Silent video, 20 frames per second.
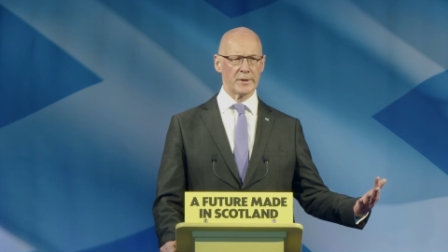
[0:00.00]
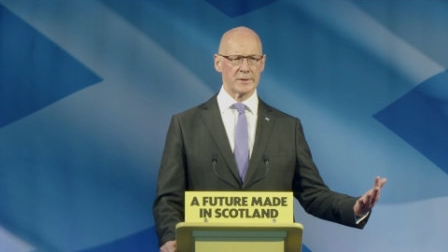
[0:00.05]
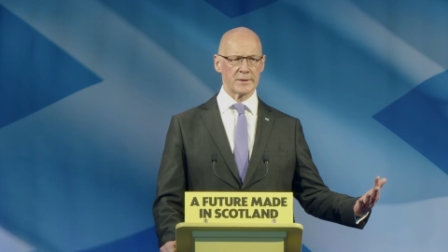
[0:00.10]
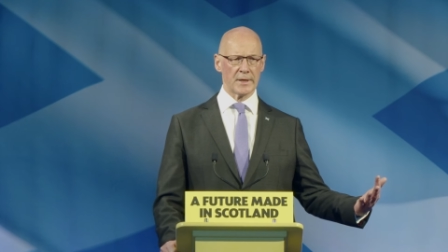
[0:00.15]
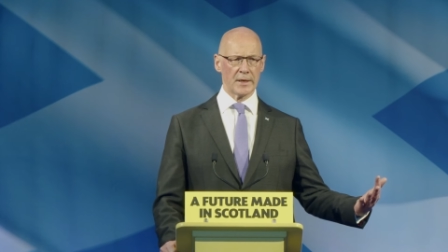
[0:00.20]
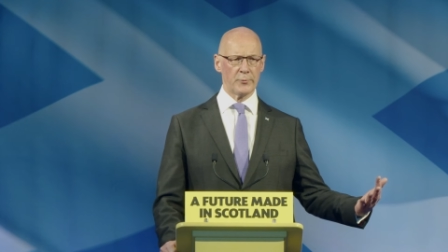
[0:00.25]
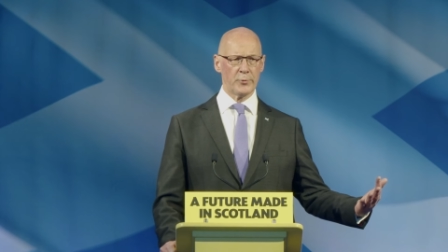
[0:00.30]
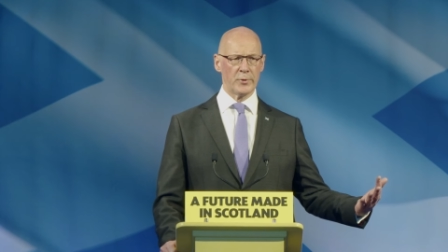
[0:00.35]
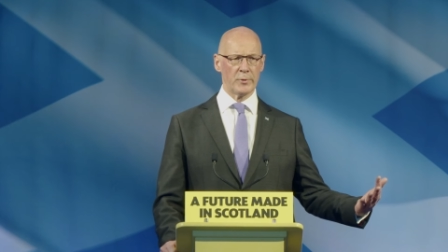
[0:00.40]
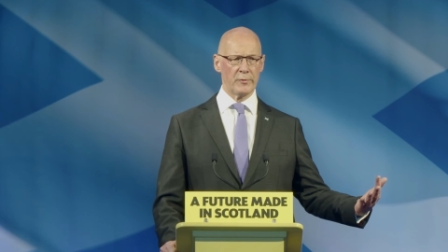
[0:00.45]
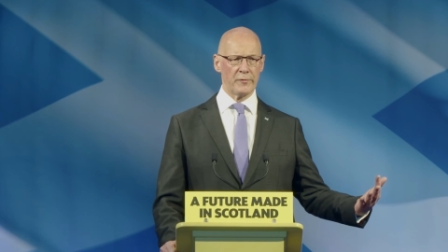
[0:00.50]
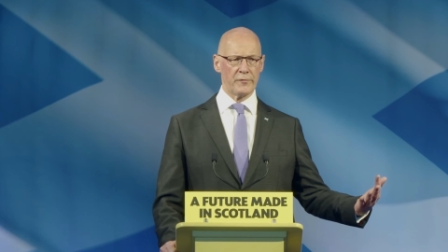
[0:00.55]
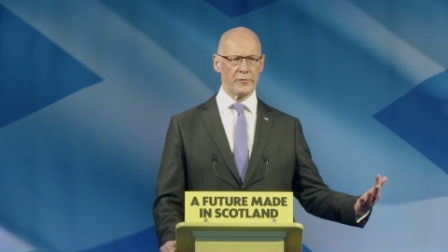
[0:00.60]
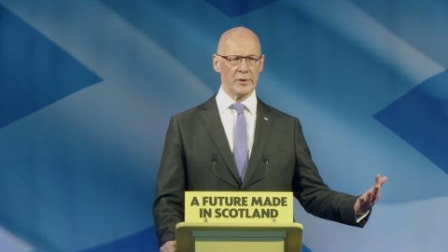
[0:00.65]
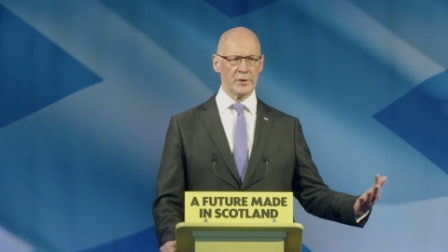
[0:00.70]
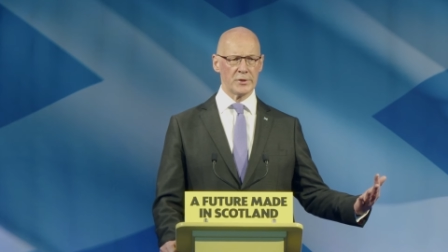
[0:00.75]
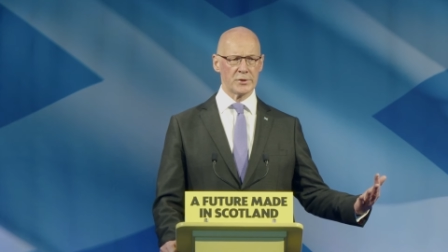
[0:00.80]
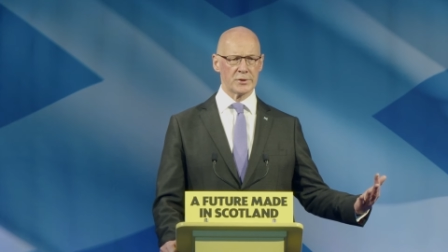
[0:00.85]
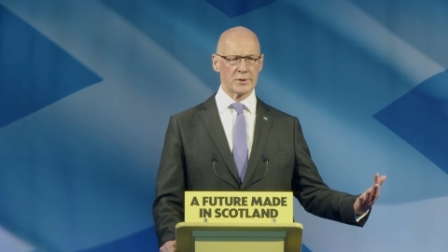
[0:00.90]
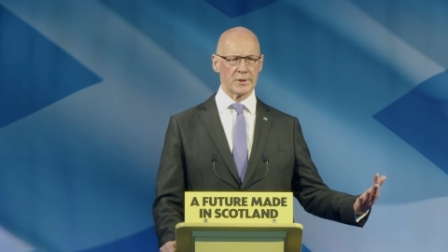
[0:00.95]
Is that where we've
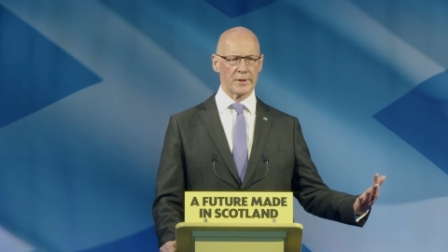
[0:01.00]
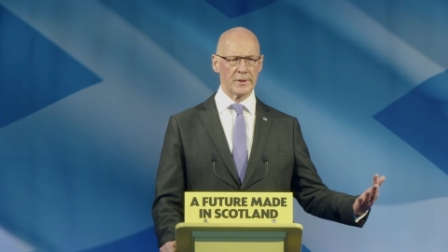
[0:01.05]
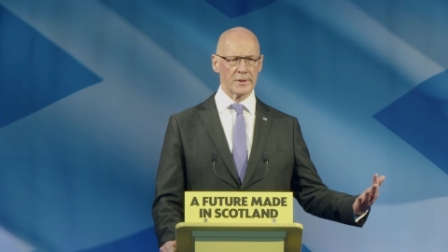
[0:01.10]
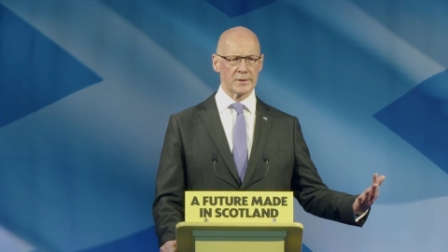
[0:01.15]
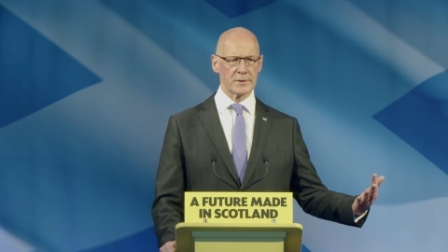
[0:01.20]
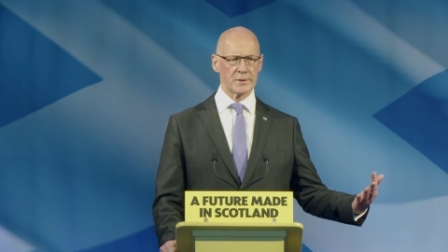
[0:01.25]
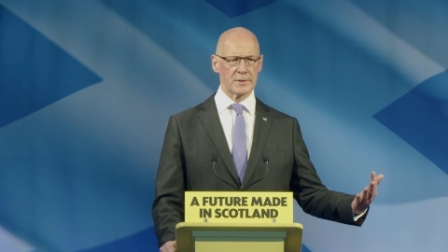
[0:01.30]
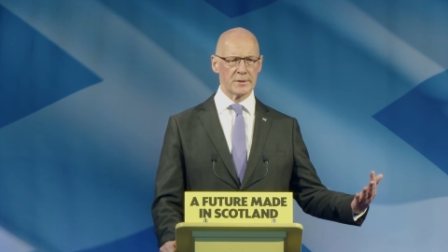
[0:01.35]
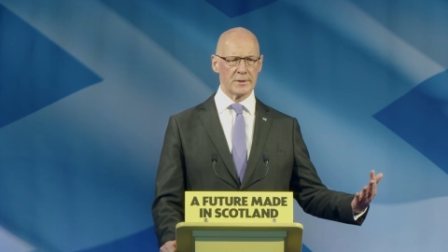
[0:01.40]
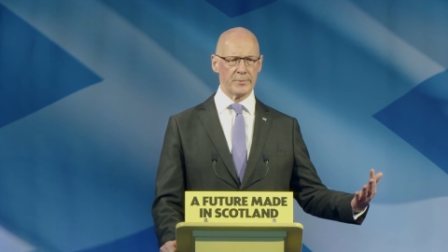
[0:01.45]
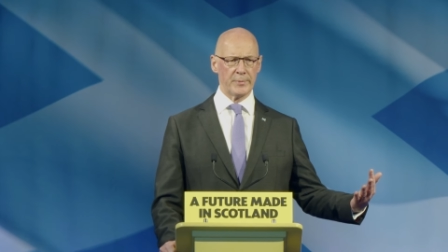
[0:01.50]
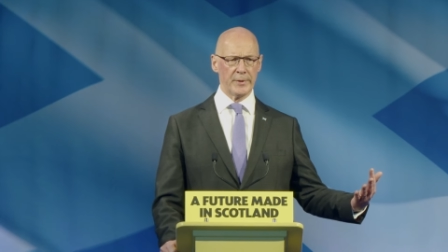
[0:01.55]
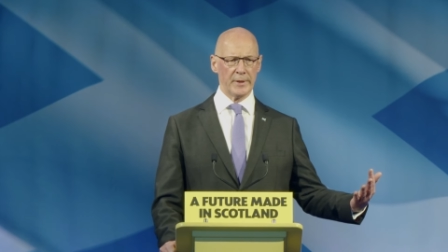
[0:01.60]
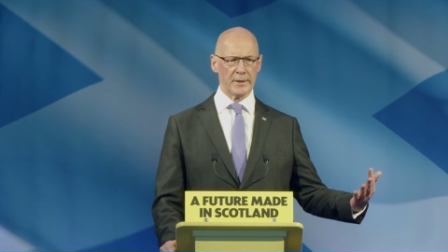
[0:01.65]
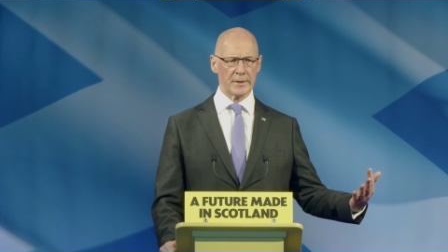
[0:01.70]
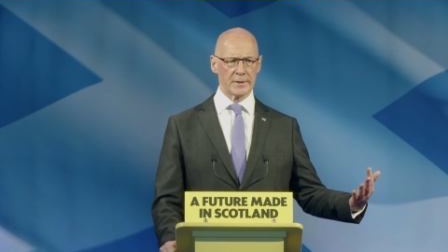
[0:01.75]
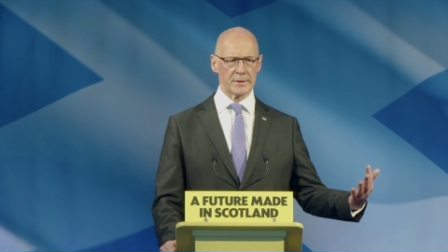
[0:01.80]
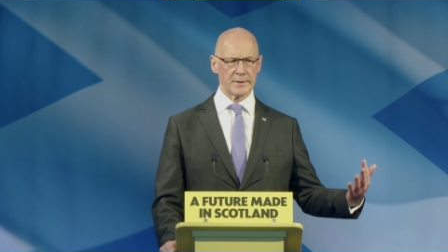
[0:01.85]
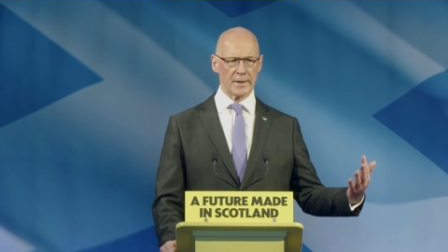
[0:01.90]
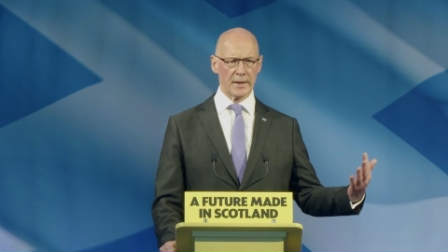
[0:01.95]
reached in this
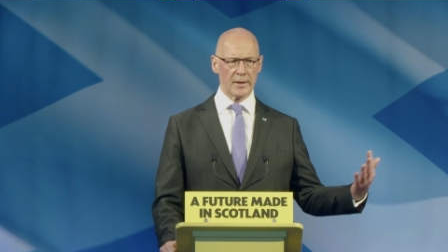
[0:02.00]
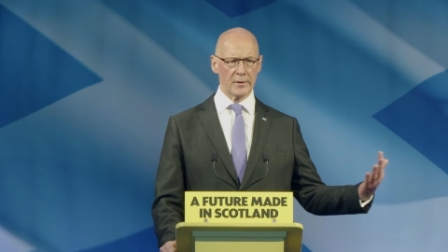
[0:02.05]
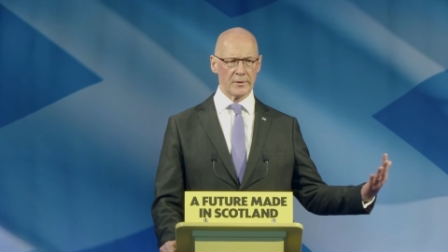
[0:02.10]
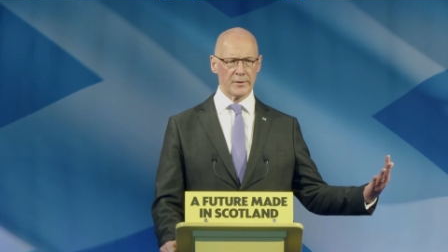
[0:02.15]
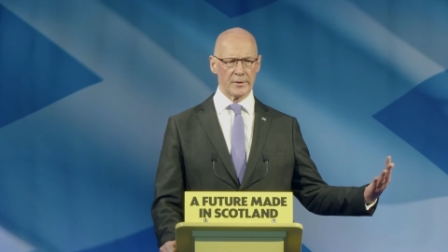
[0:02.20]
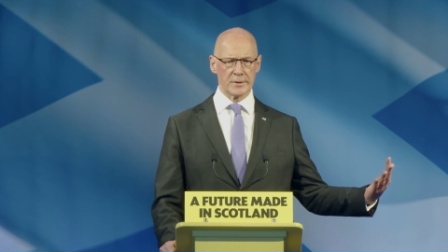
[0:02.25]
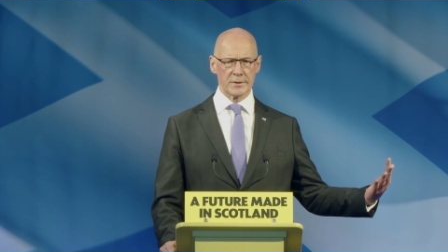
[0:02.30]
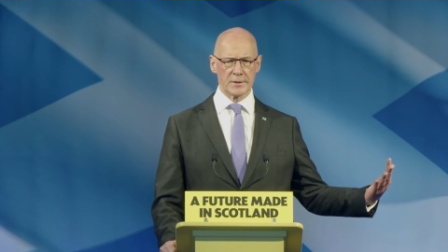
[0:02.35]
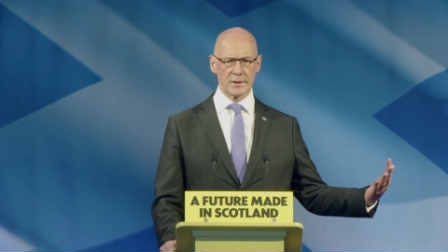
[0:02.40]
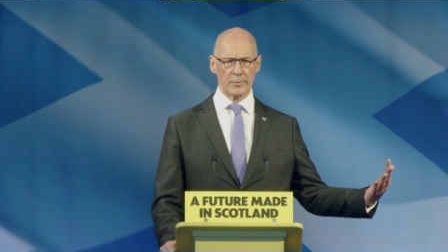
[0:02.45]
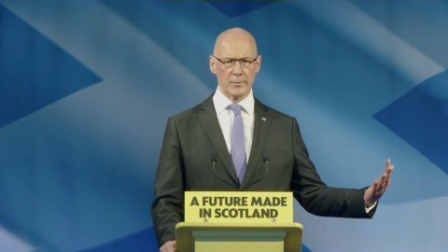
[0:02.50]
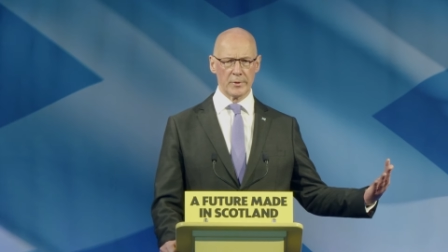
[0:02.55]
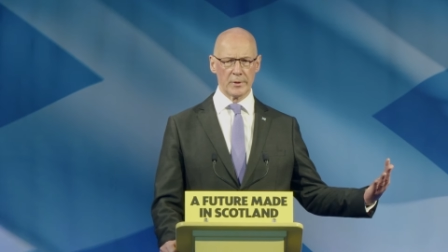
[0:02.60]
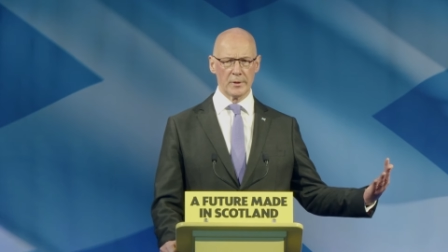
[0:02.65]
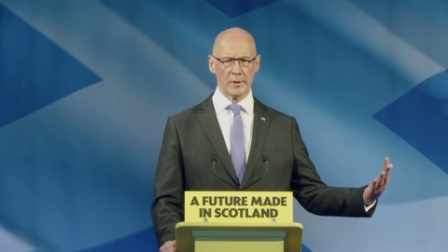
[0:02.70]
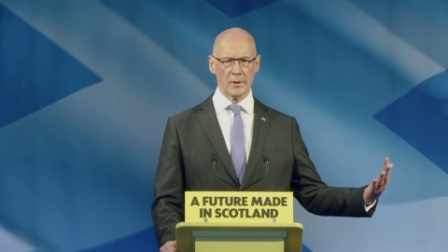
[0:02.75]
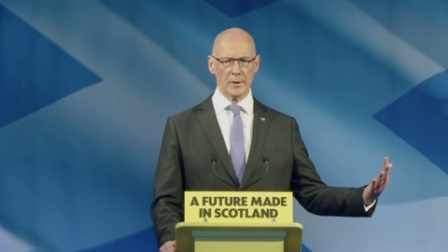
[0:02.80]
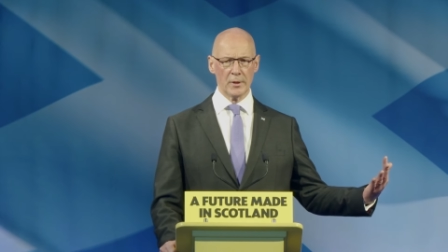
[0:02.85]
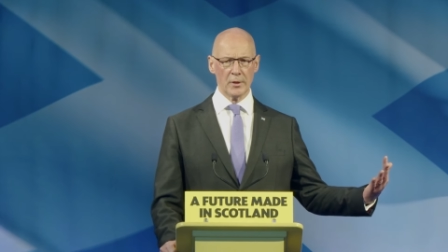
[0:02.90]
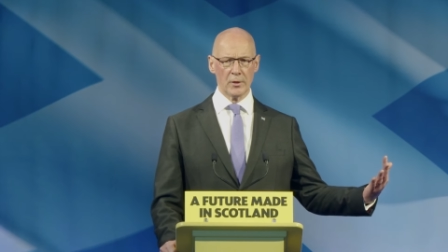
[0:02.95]
debate? Is that the summit
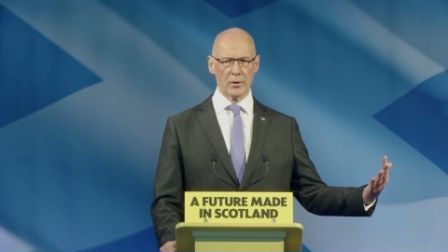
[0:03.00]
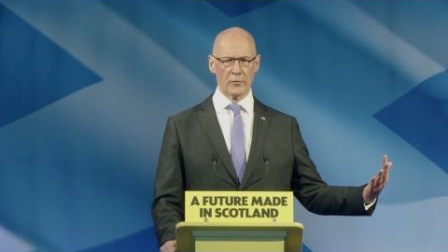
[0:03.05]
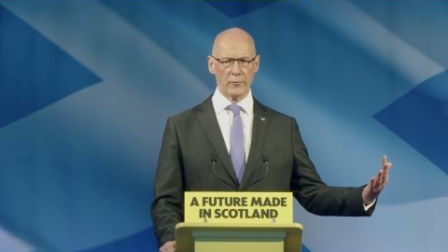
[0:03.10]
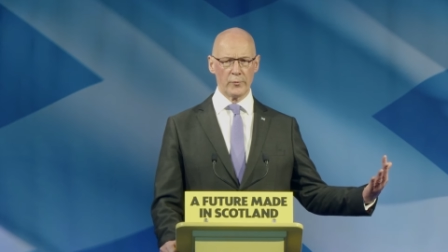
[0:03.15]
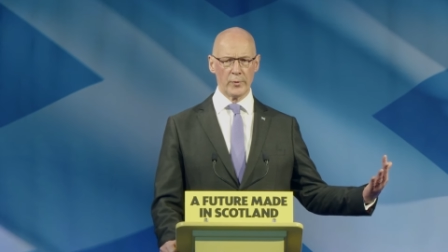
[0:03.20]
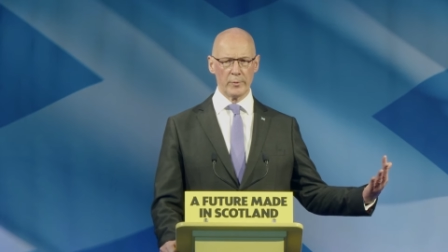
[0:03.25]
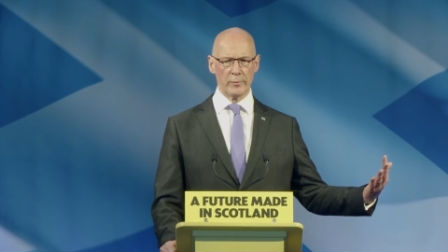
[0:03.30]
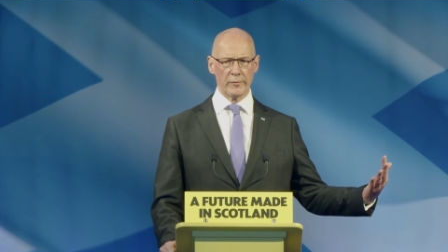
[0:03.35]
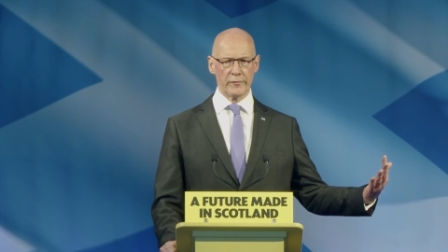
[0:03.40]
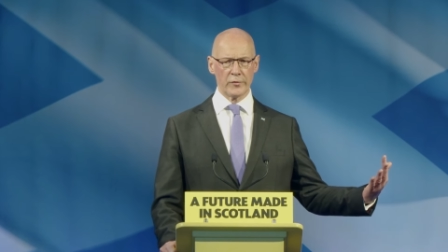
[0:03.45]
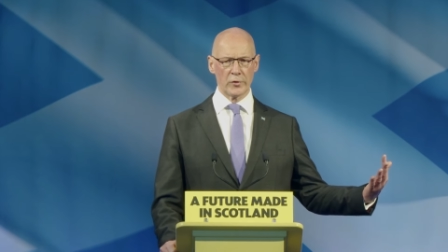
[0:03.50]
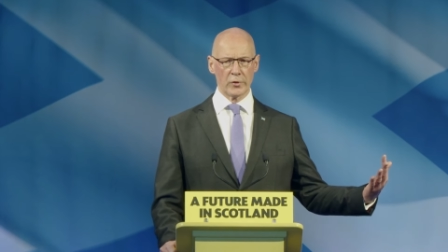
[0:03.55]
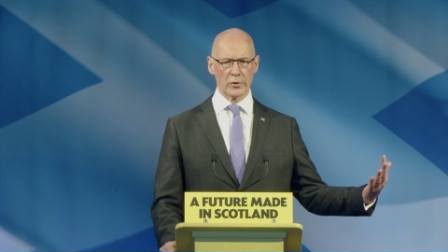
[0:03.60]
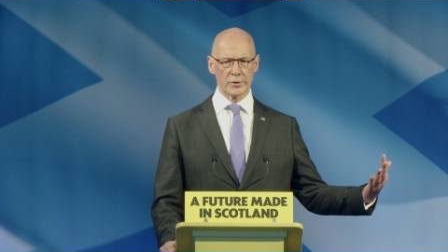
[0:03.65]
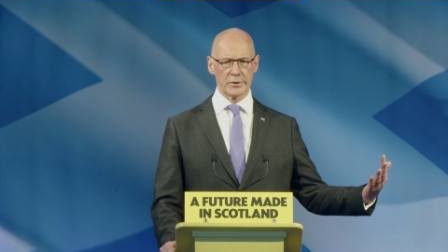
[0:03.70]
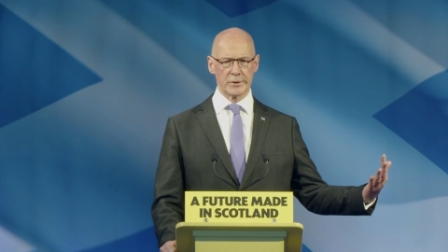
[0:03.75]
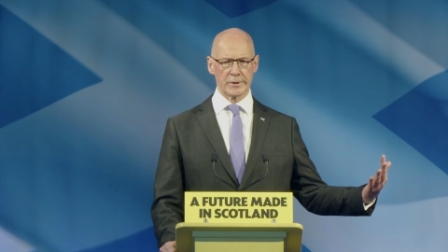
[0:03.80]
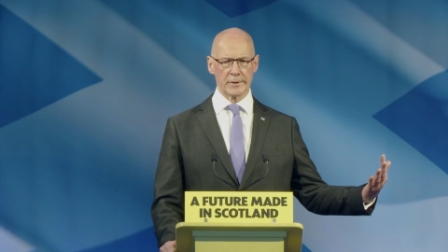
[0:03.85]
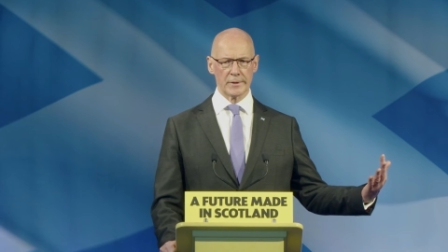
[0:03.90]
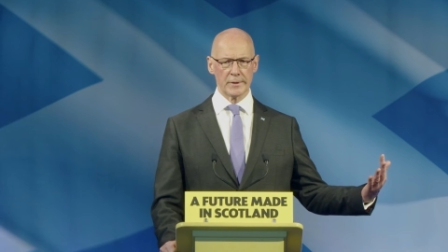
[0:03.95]
of where we've
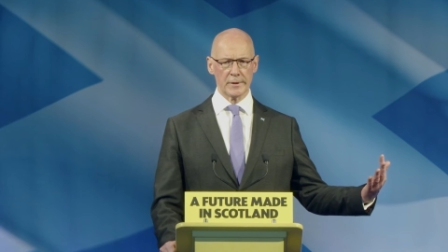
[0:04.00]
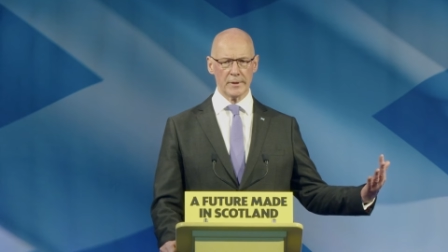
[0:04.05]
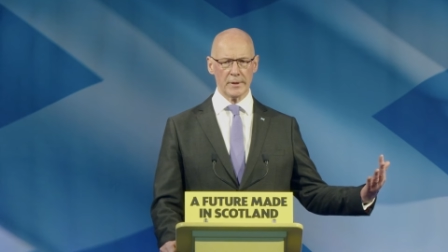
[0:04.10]
got to?